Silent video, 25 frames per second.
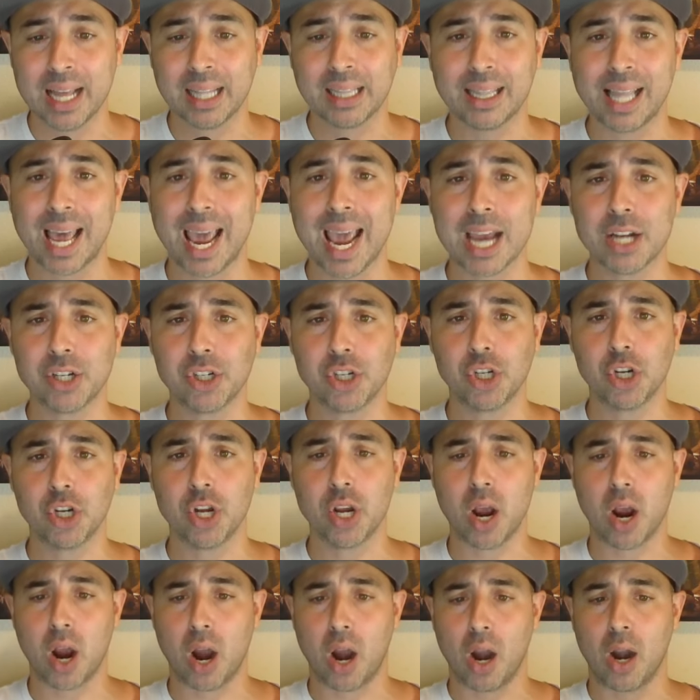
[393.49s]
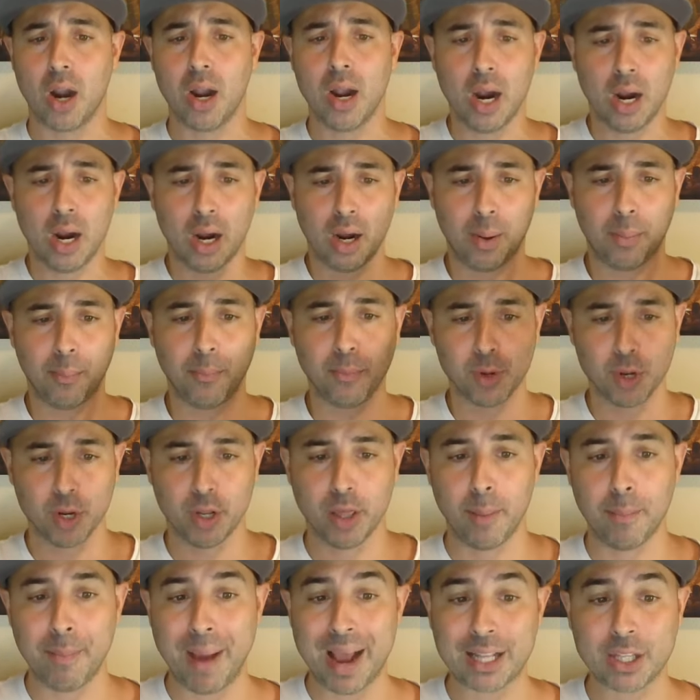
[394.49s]
Last year,
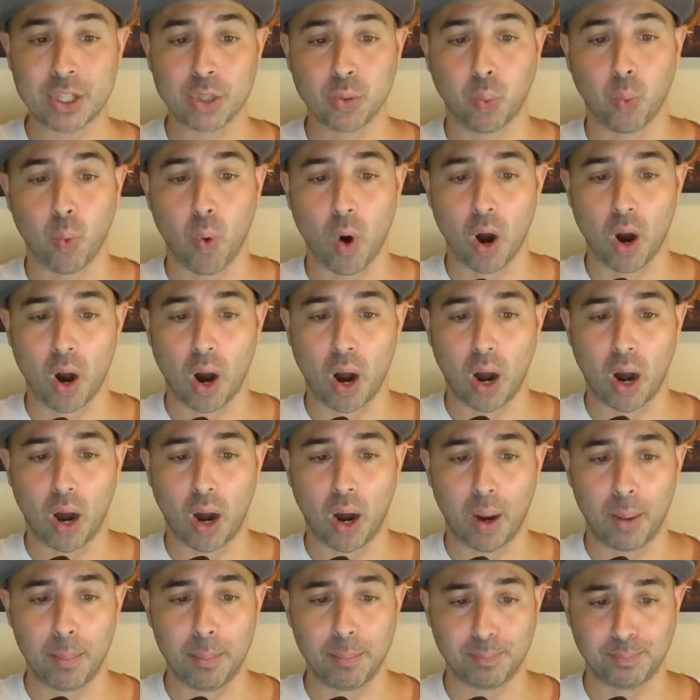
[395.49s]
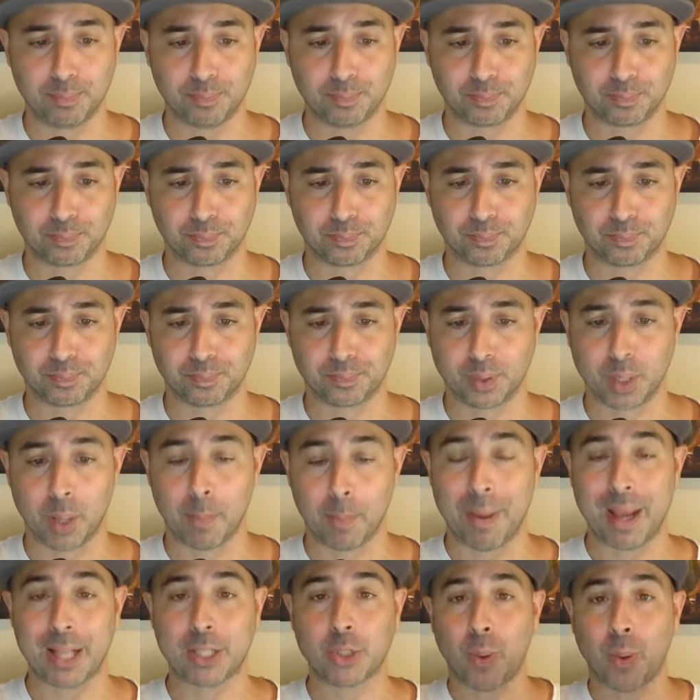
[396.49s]
the Mets were out
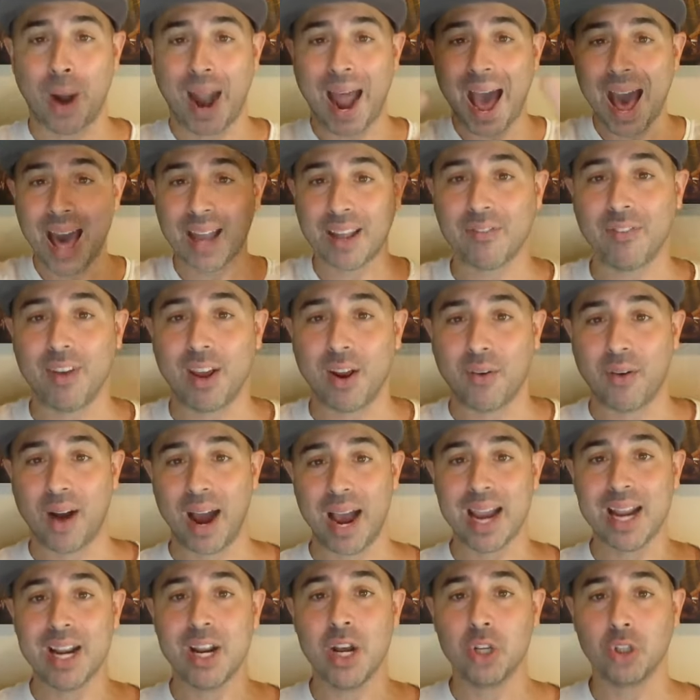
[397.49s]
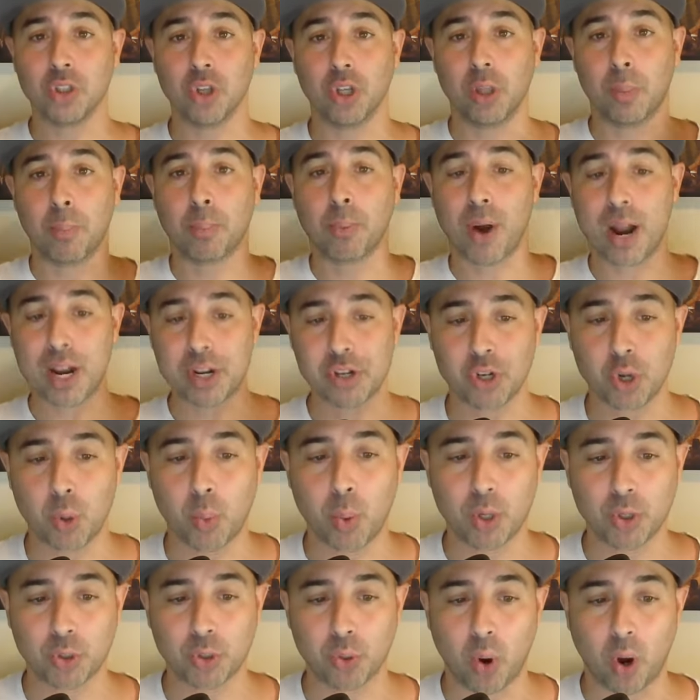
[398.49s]
of it, right? So the pressure
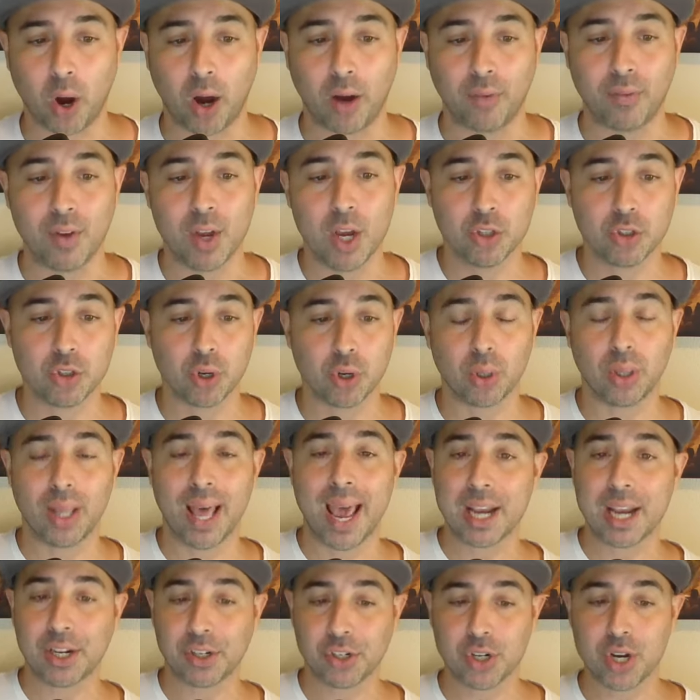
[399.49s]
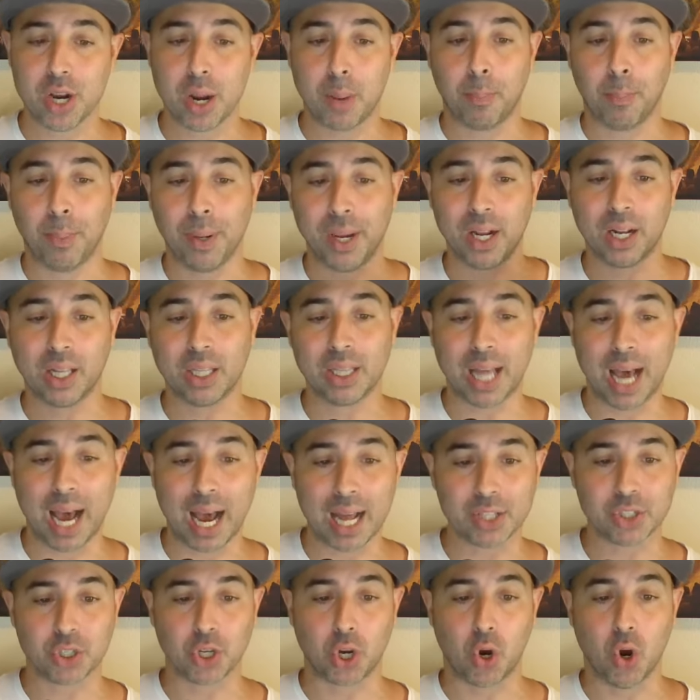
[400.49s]
was off. So last year, Pete
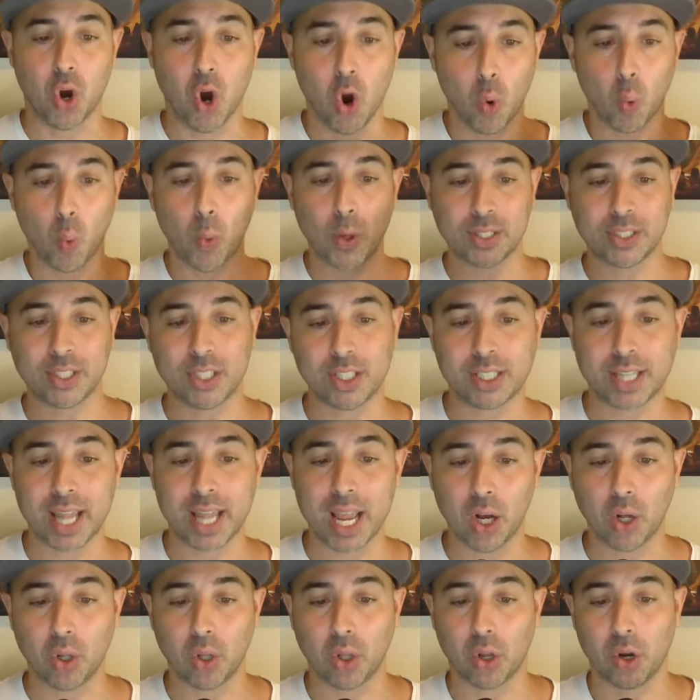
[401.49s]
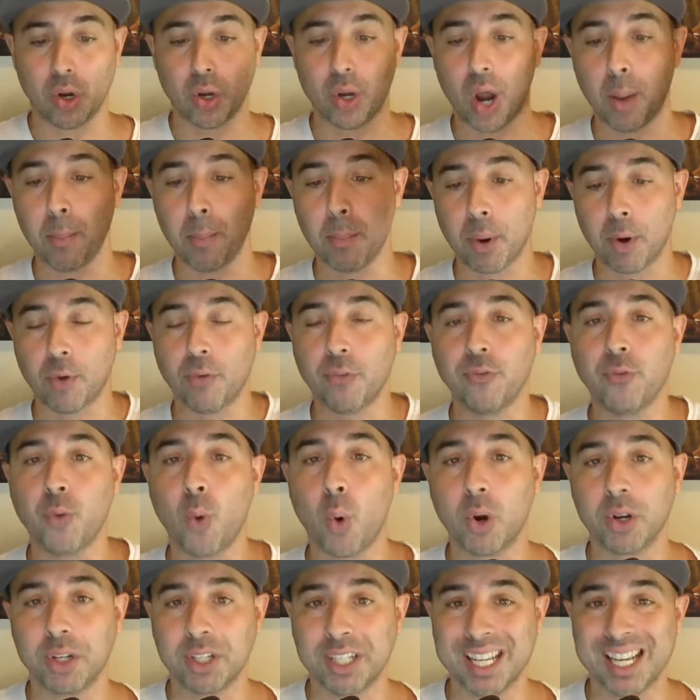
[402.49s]
Alonso was still number
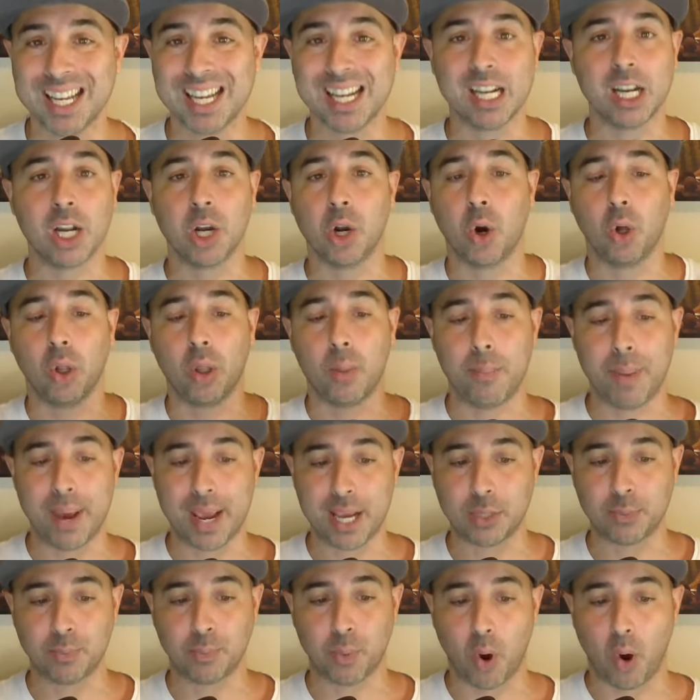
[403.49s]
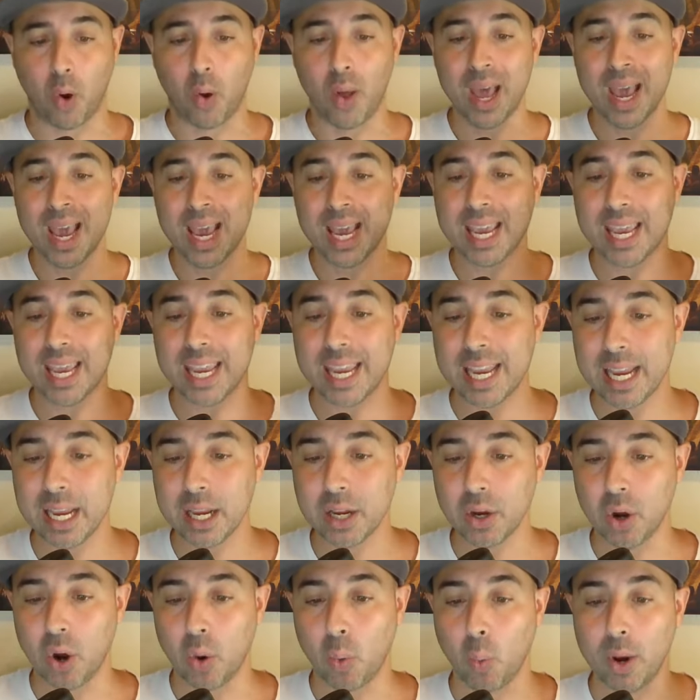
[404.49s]
14 in all of baseball.
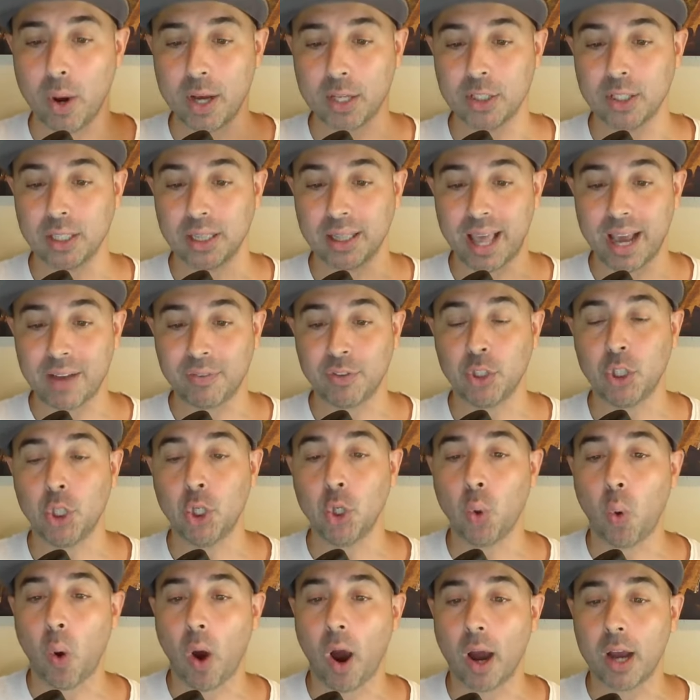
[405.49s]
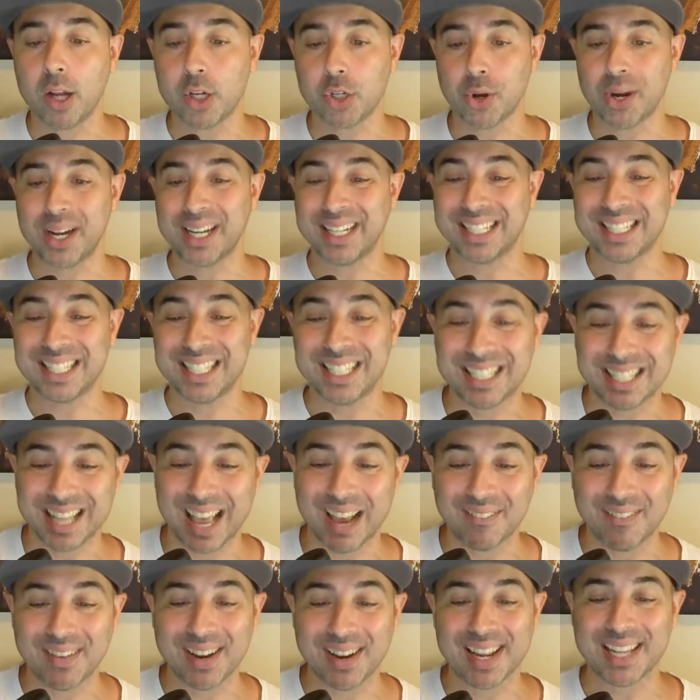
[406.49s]
He was left
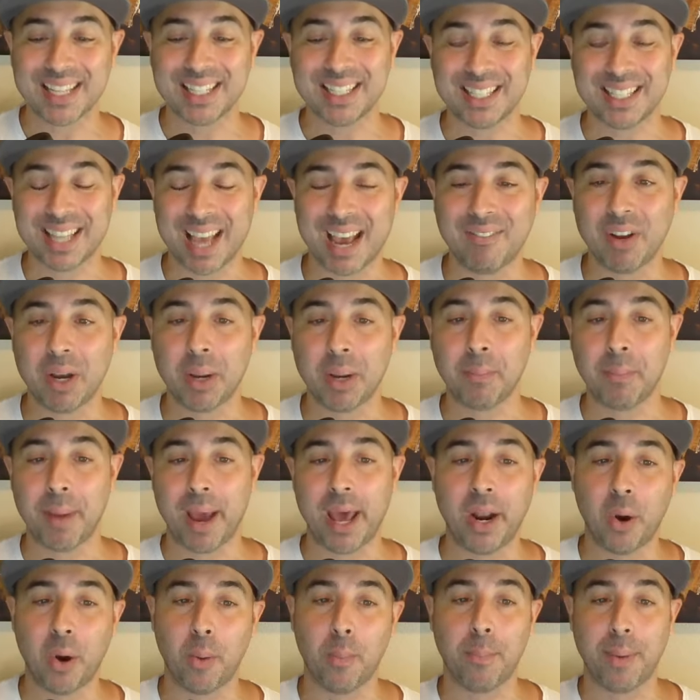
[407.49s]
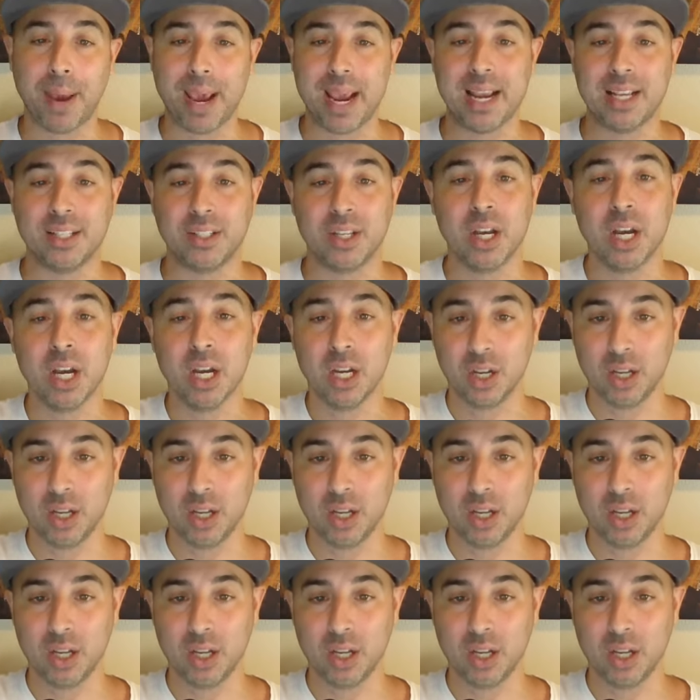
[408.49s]
277 men on base.